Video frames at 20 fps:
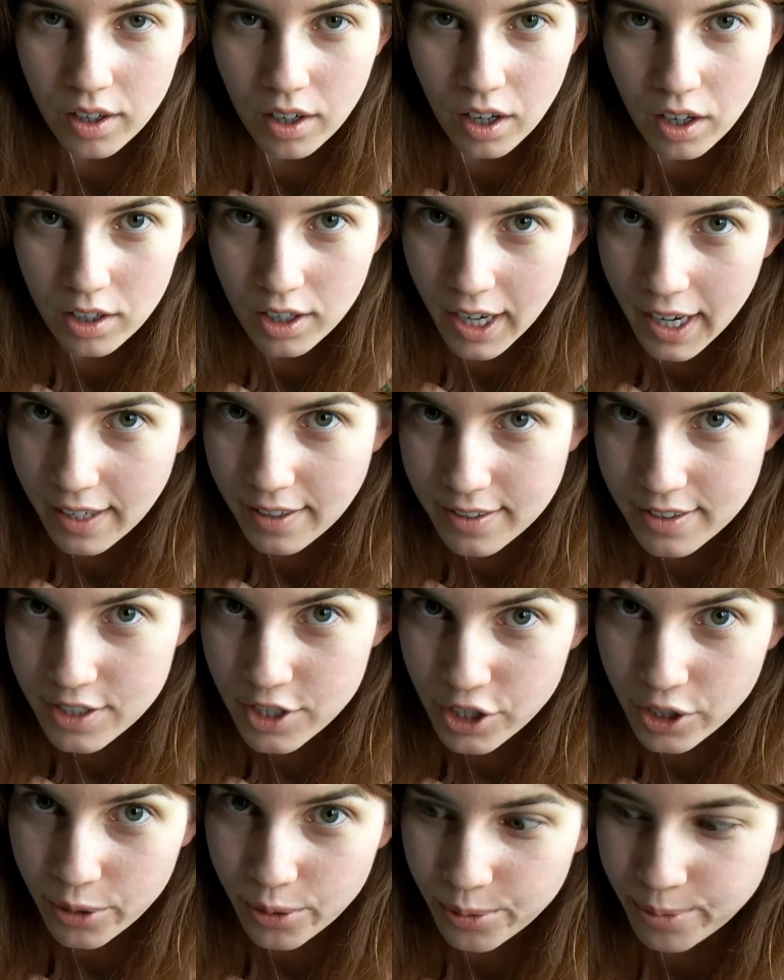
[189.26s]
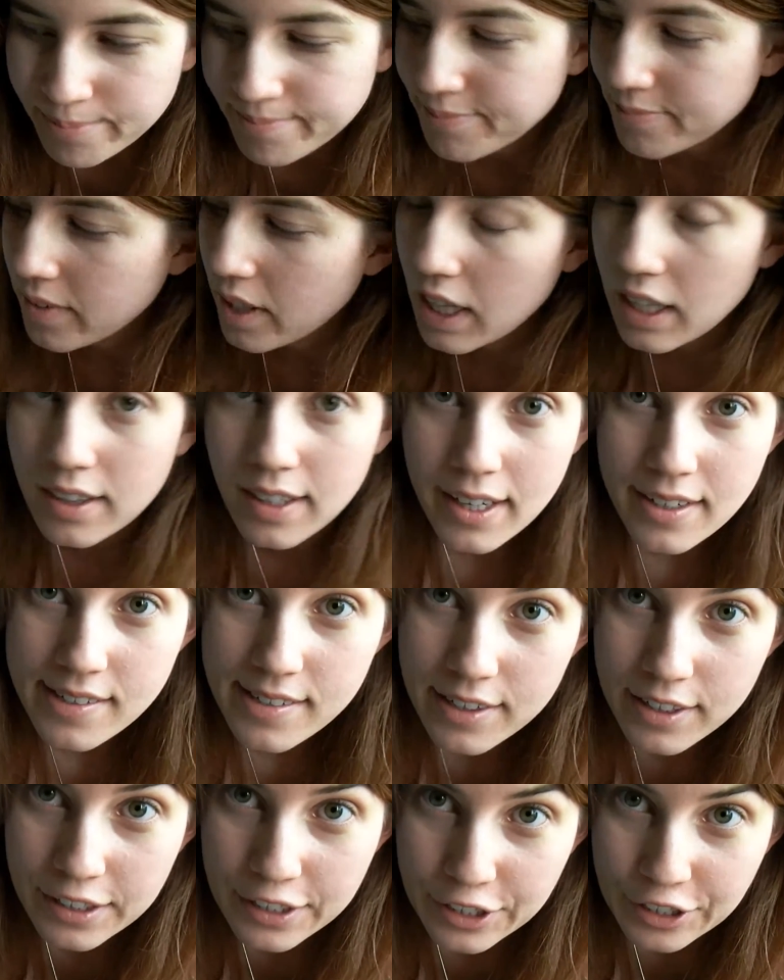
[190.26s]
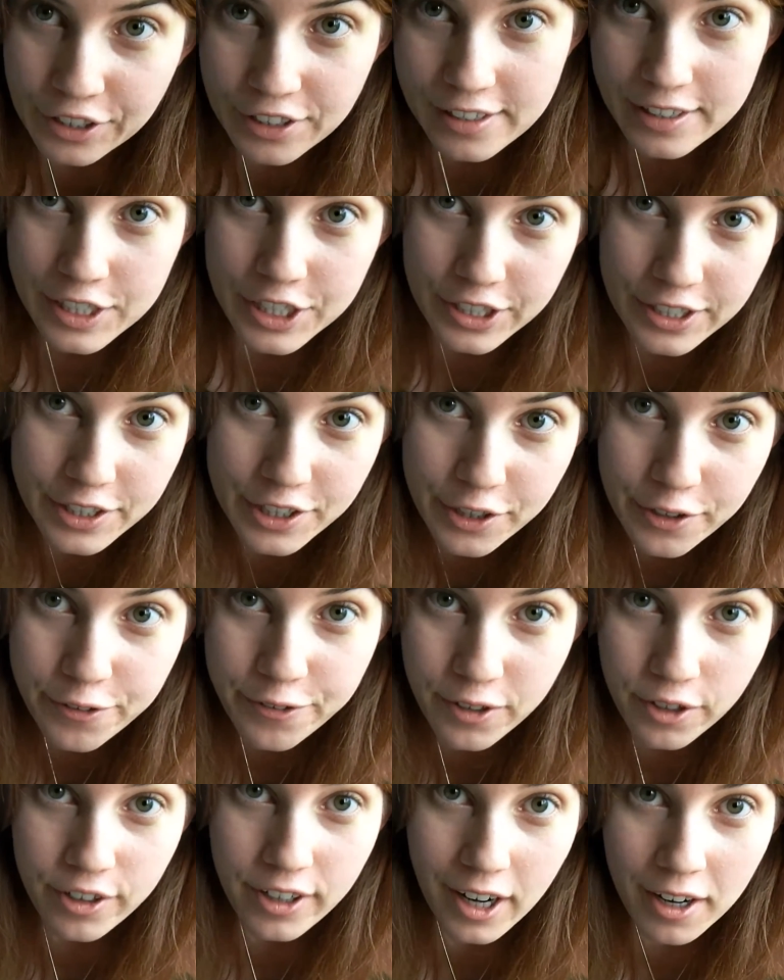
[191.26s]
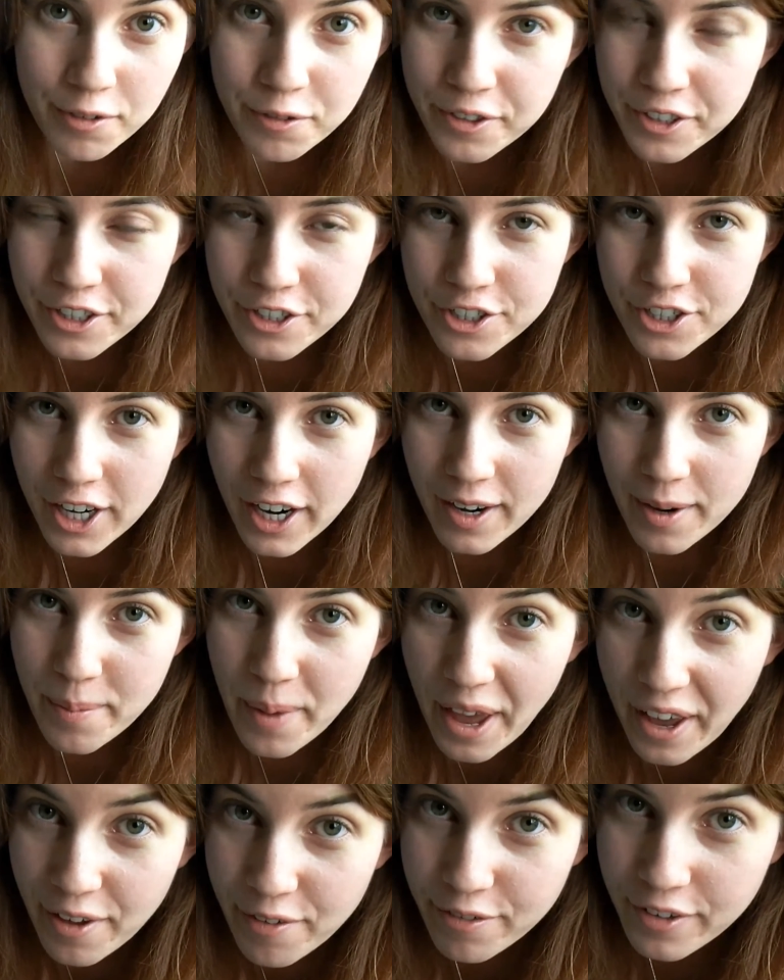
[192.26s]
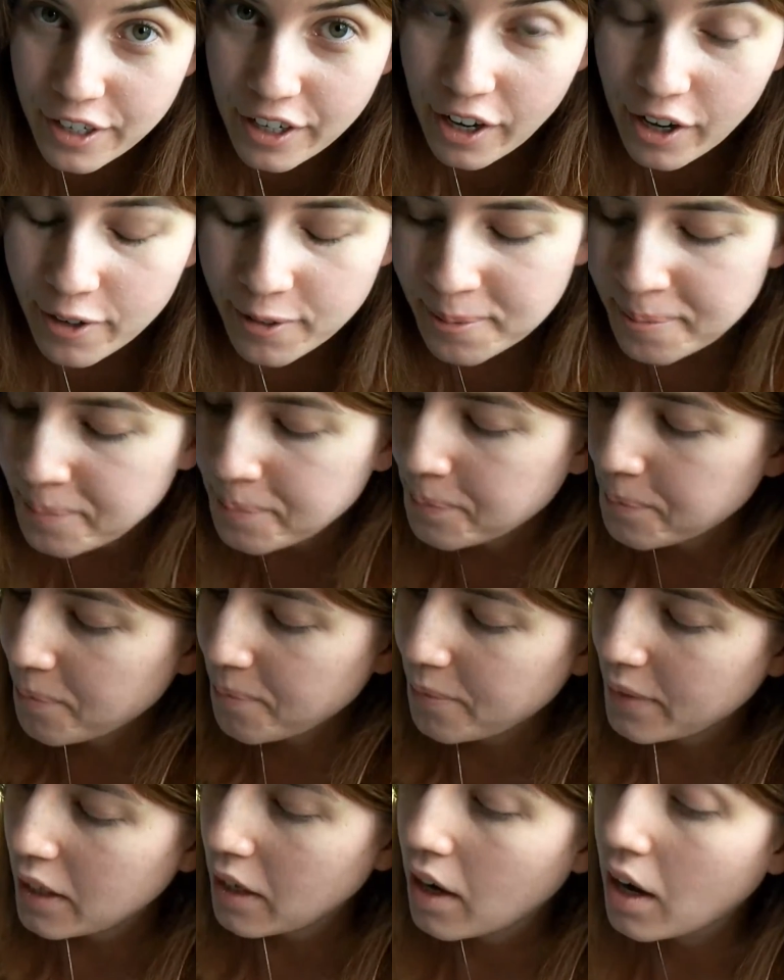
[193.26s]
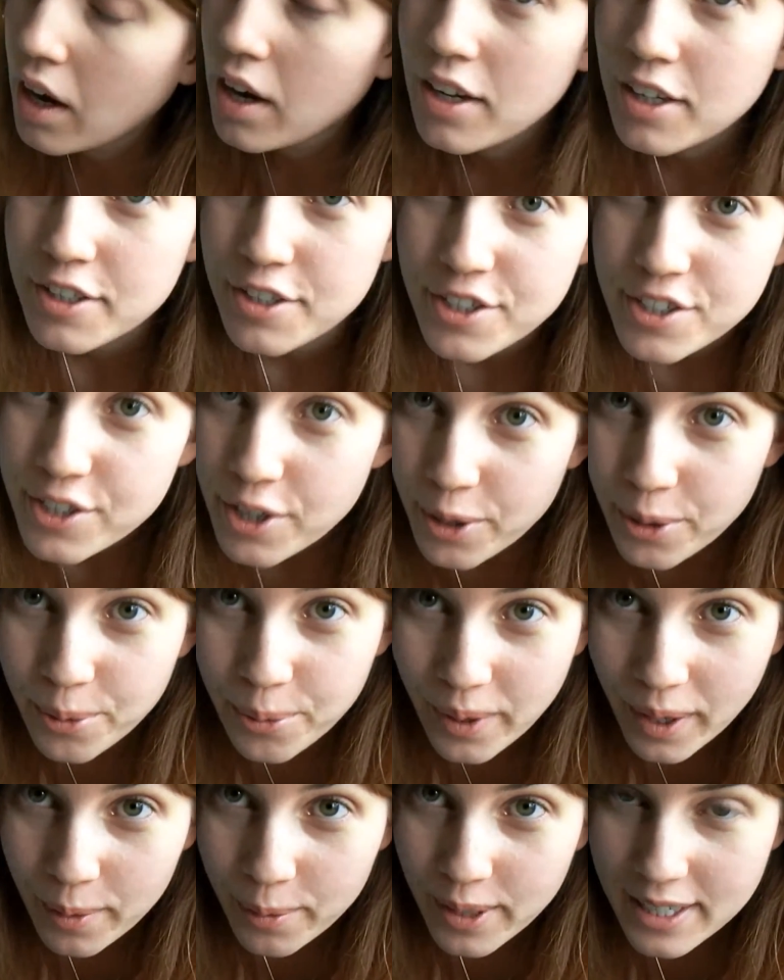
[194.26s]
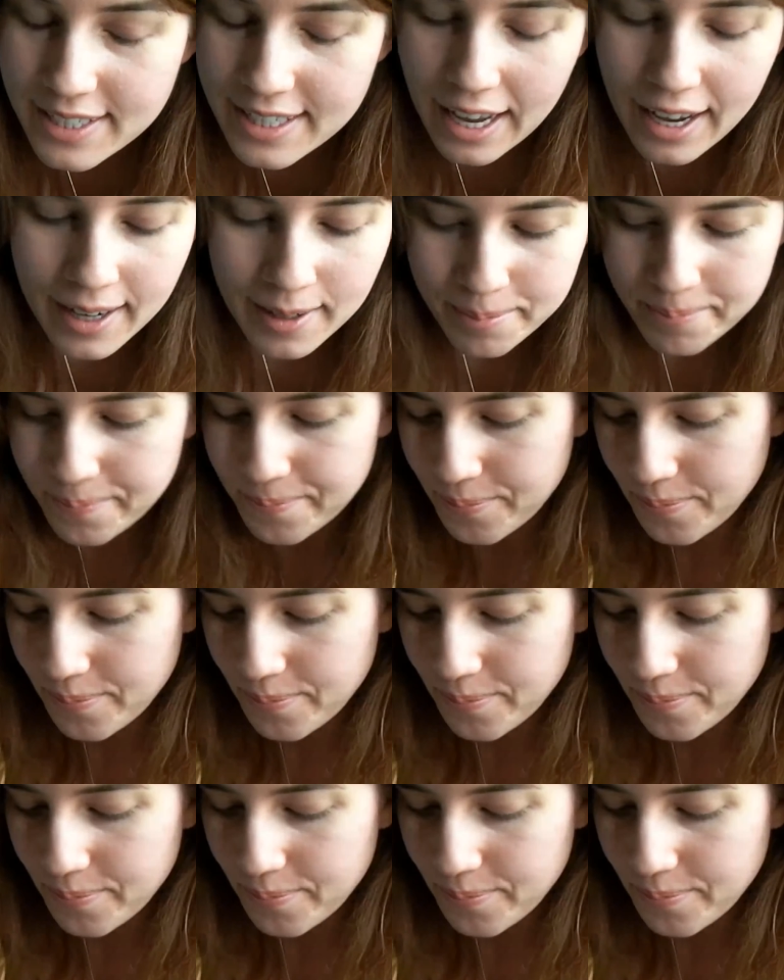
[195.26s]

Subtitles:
alright, so lesson learned, turn your phone off when you're trying to make a video. So where was I?